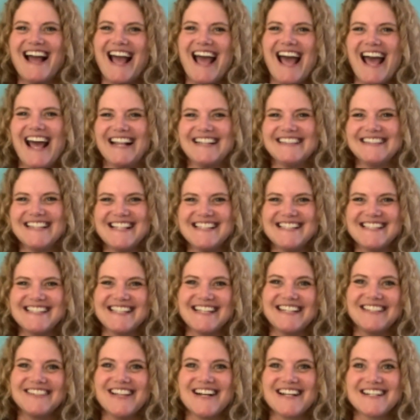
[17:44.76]
And let's
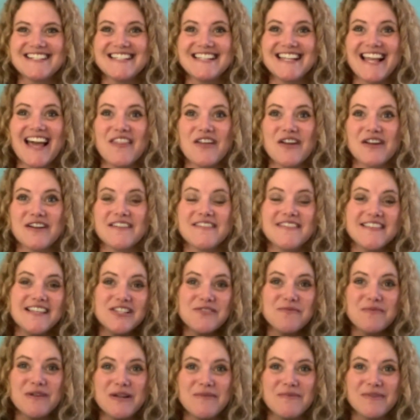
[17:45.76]
sing along together.
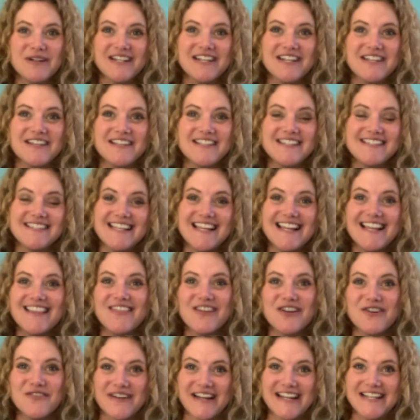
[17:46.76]
This week, we're gonna sing
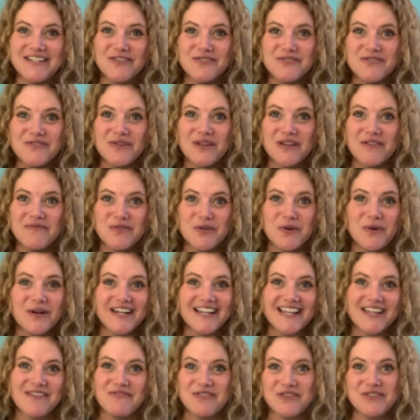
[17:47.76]
the Grand Old Duke of
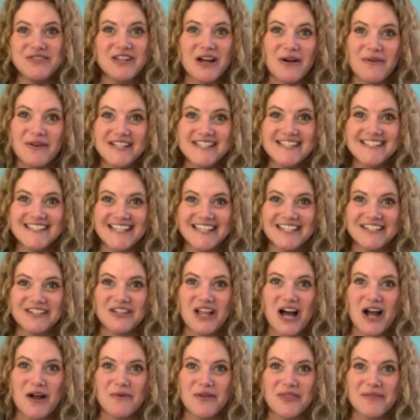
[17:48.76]
York. If you know it, sing it
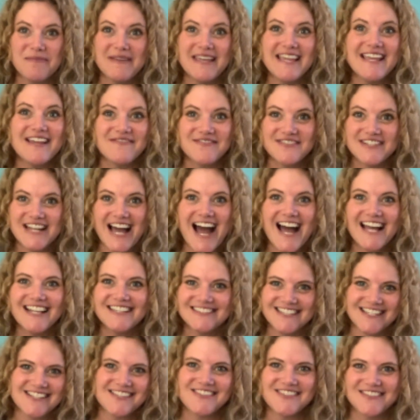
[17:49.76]
along with me. If
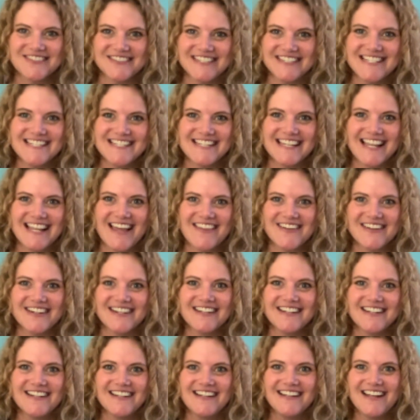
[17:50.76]
not, let's learn it
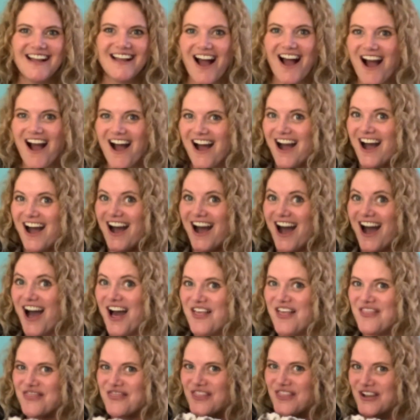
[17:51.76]
together.
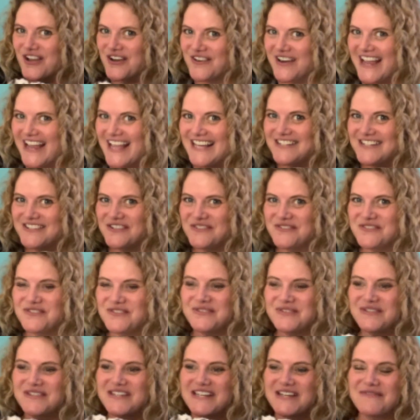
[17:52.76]
The Grand Old
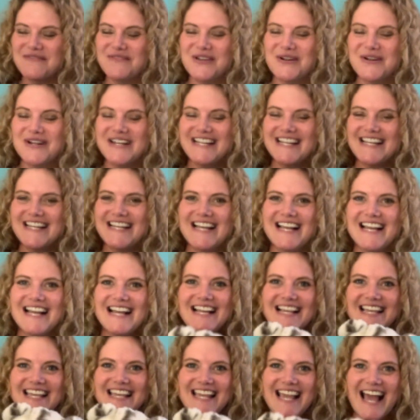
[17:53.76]
Duke of York,
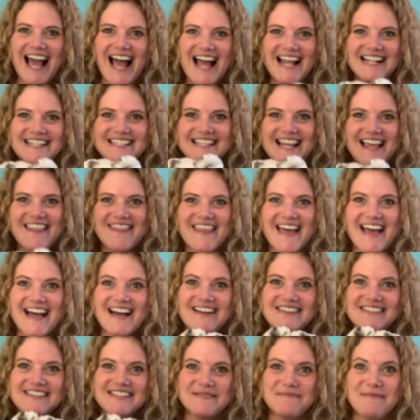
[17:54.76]
he had
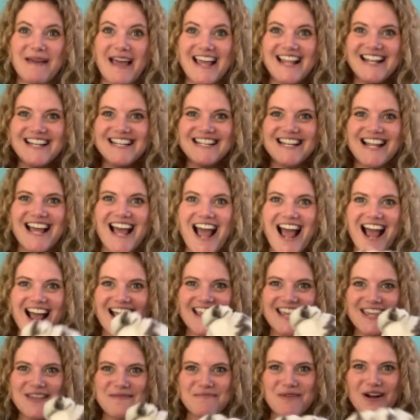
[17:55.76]
10,000 men.
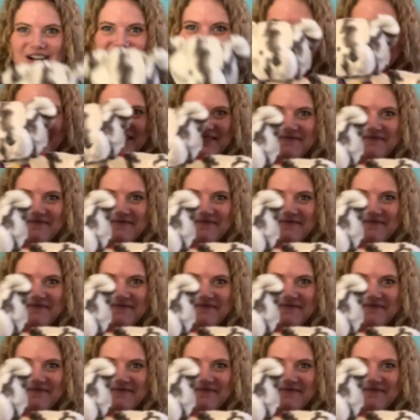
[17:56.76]
He marched